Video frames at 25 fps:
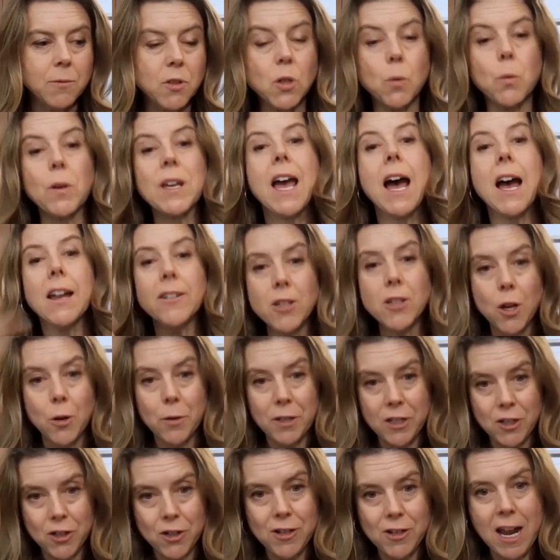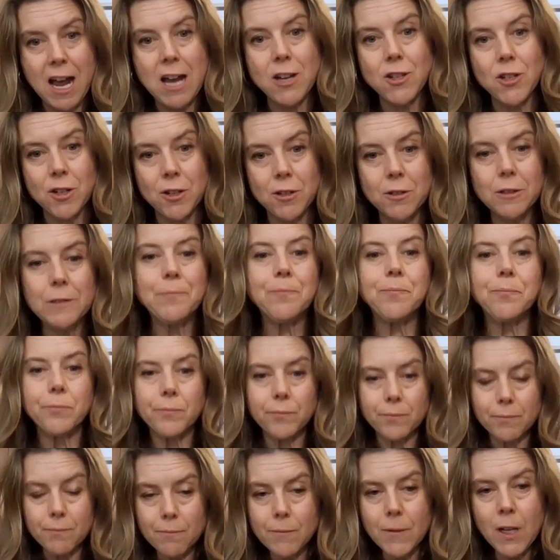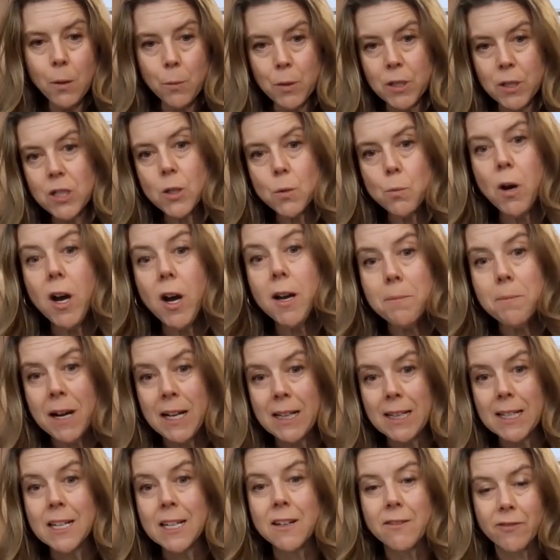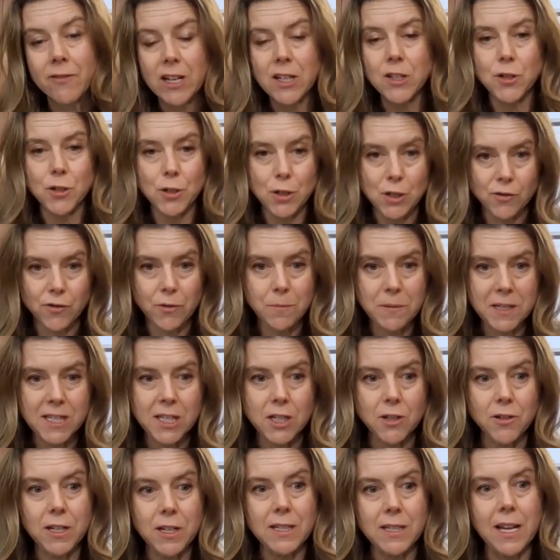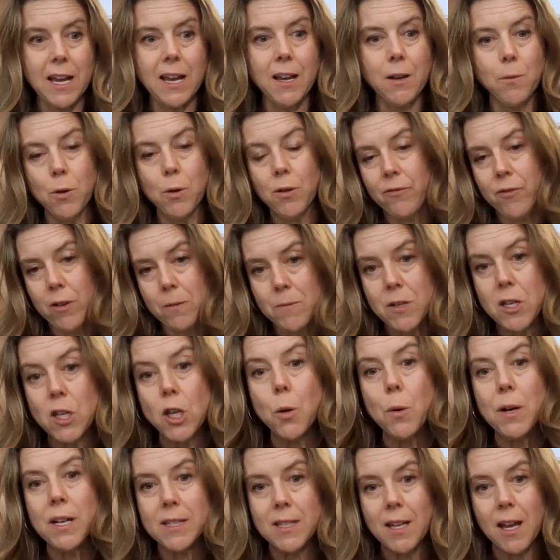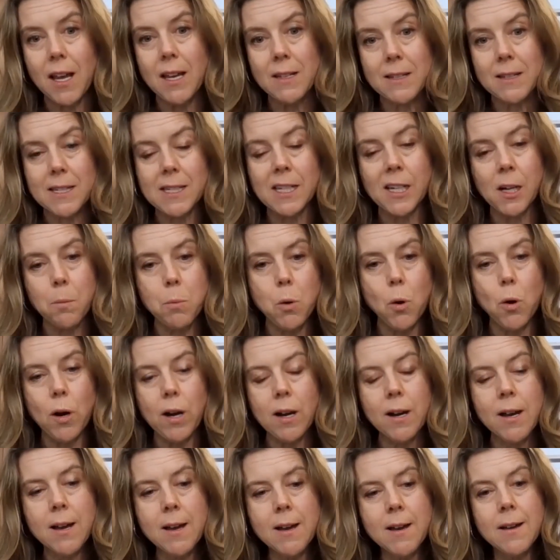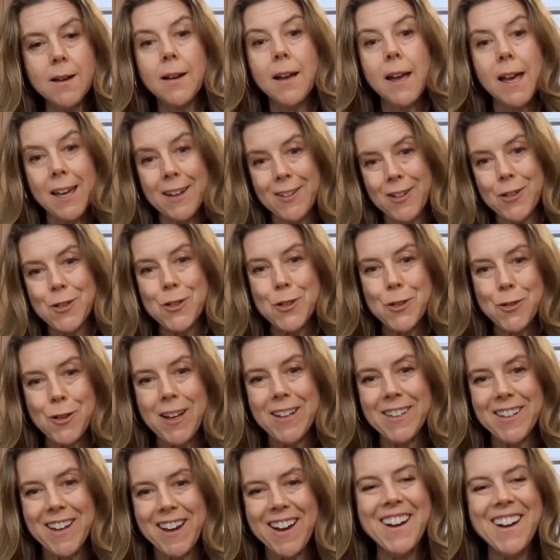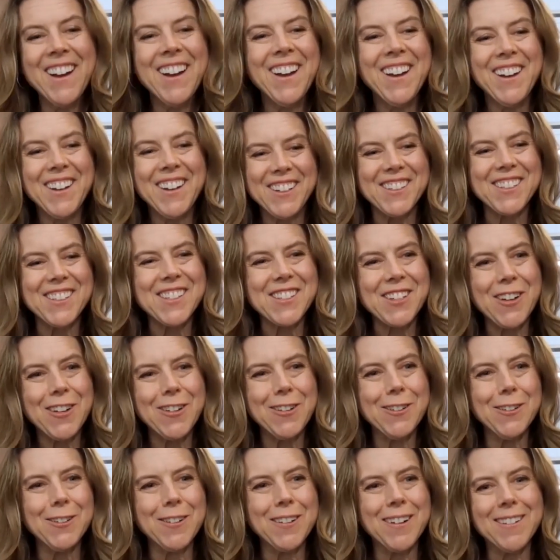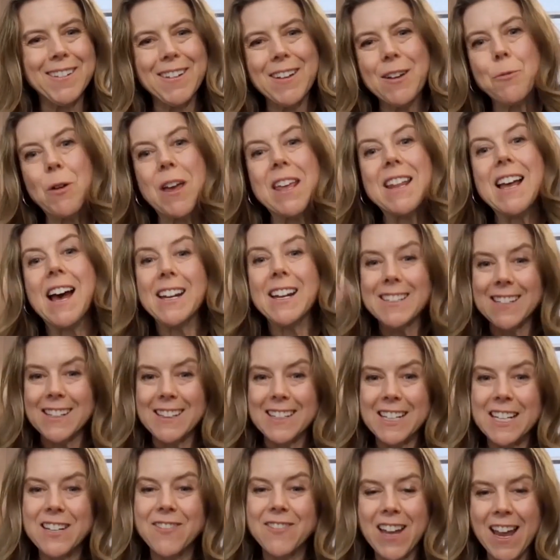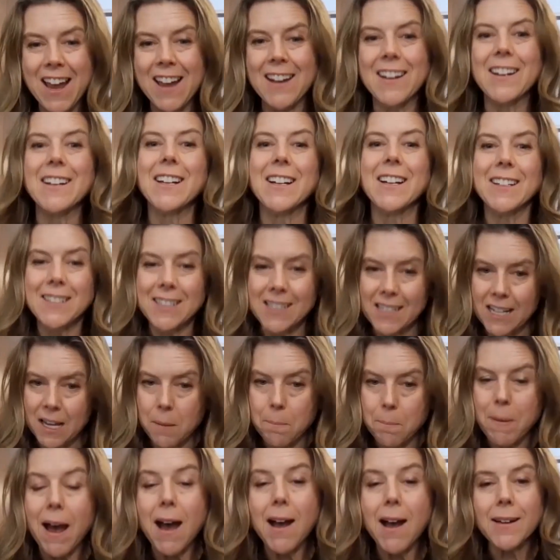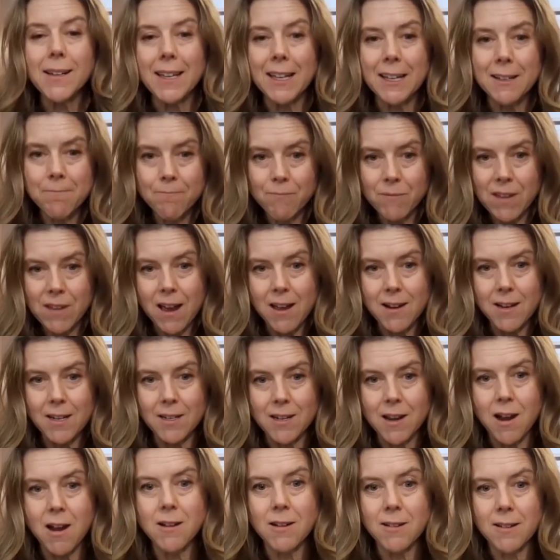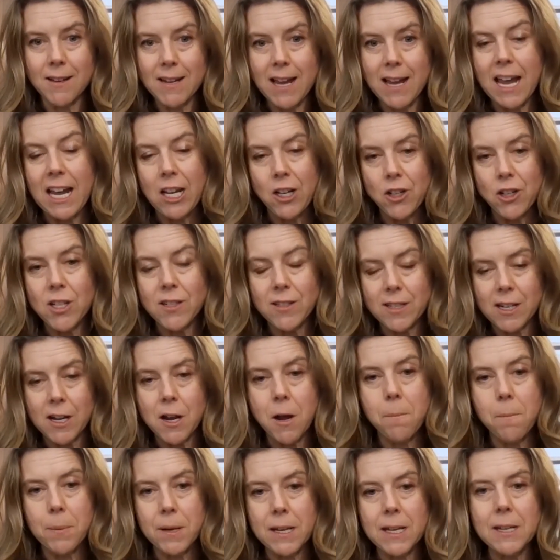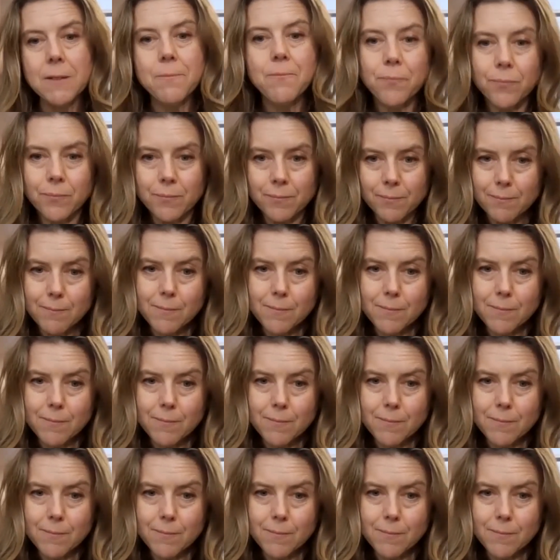So we had to go international, which is why my lead investors from the Series A were from the USA and Singapore and Australia. So we had to leave Canada to get backing at a young age as a company.